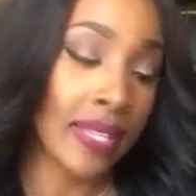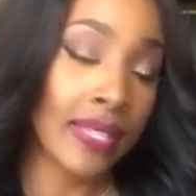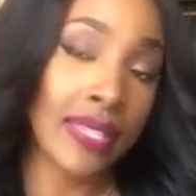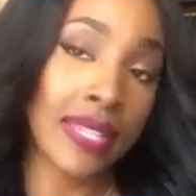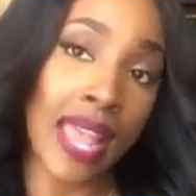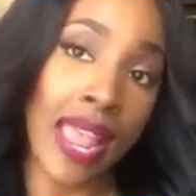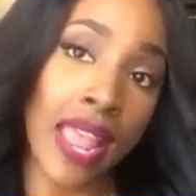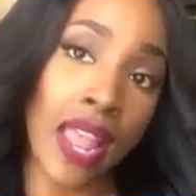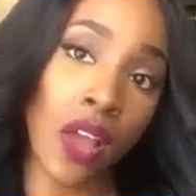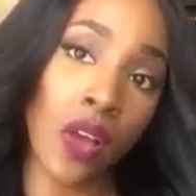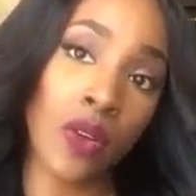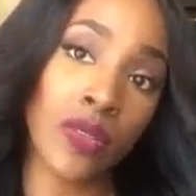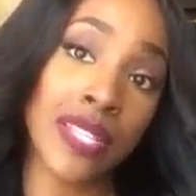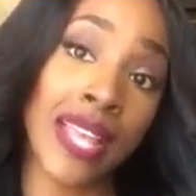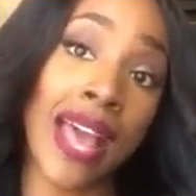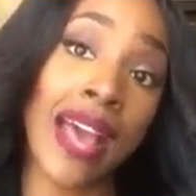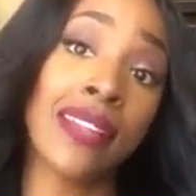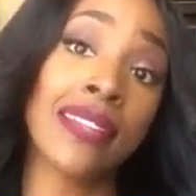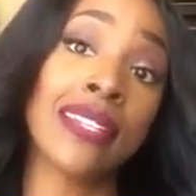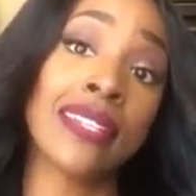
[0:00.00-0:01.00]
tangles,
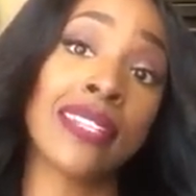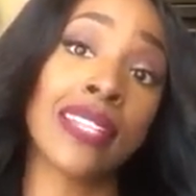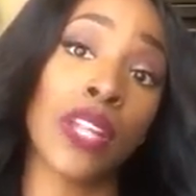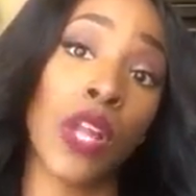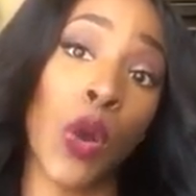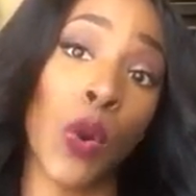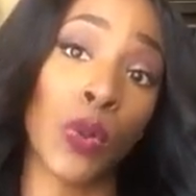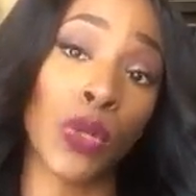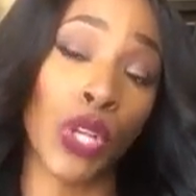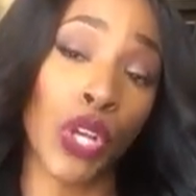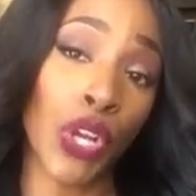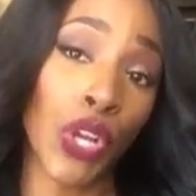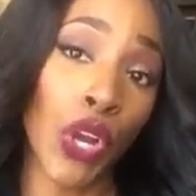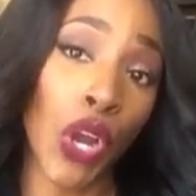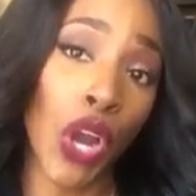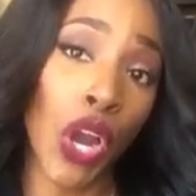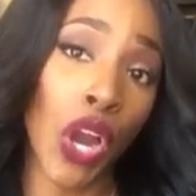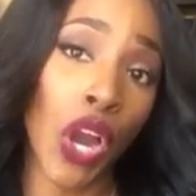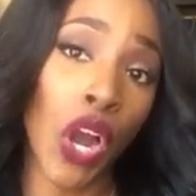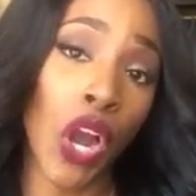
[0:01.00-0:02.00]
how does it hold a
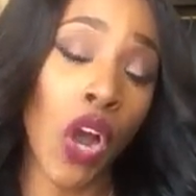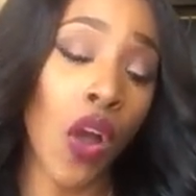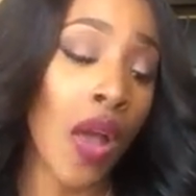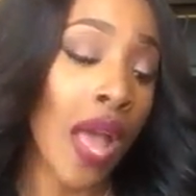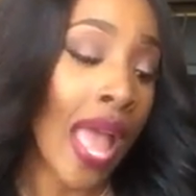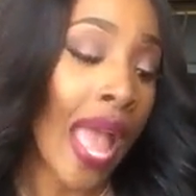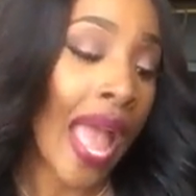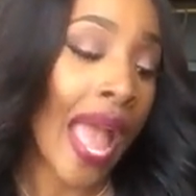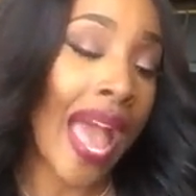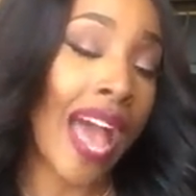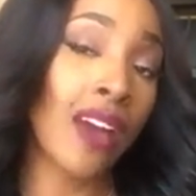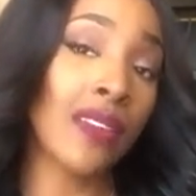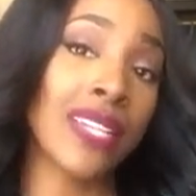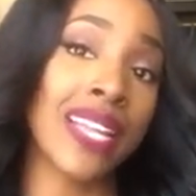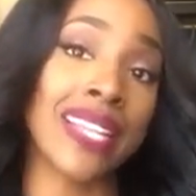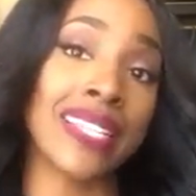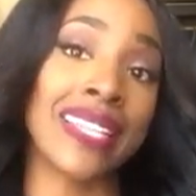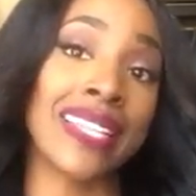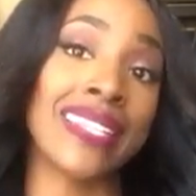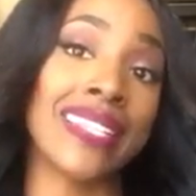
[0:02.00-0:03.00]
curl, how
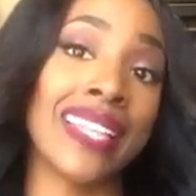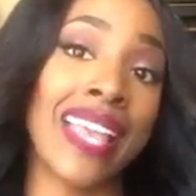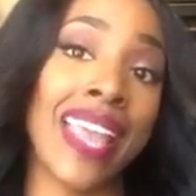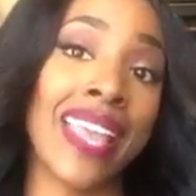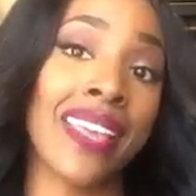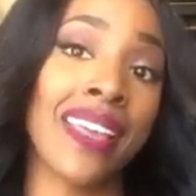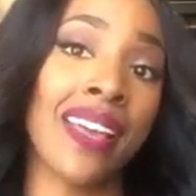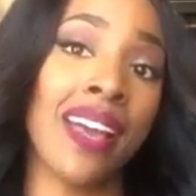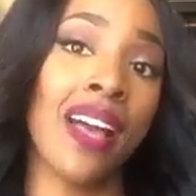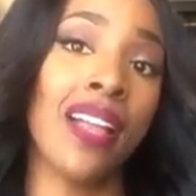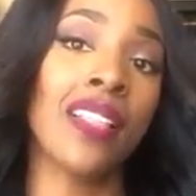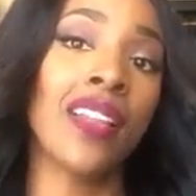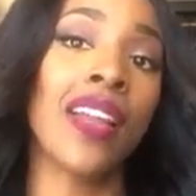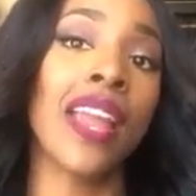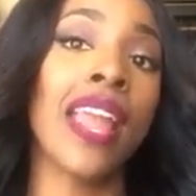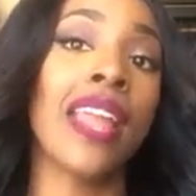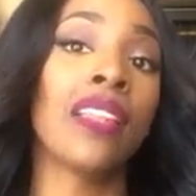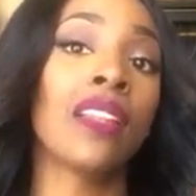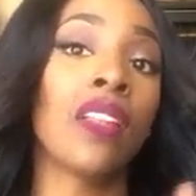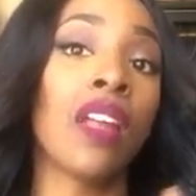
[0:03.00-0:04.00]
does it take color,
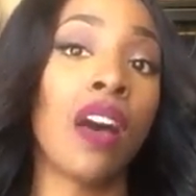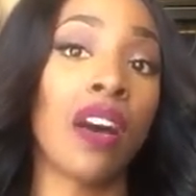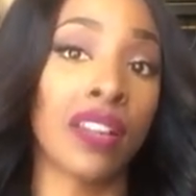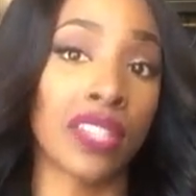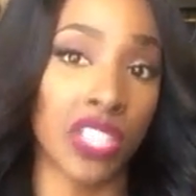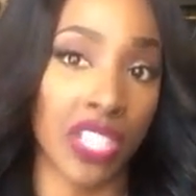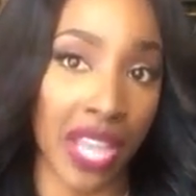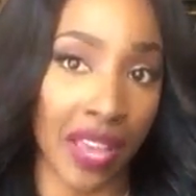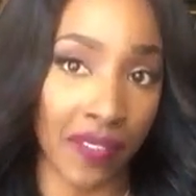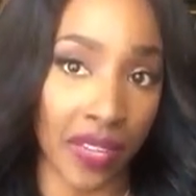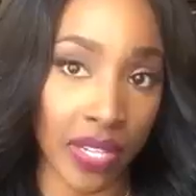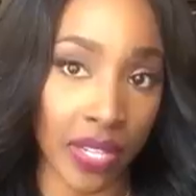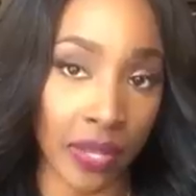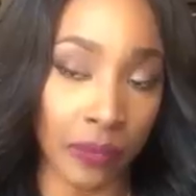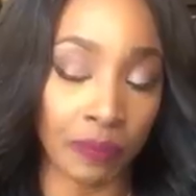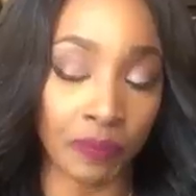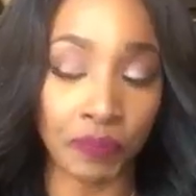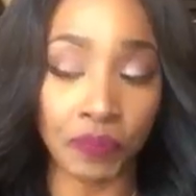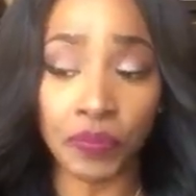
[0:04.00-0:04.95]
and longevity.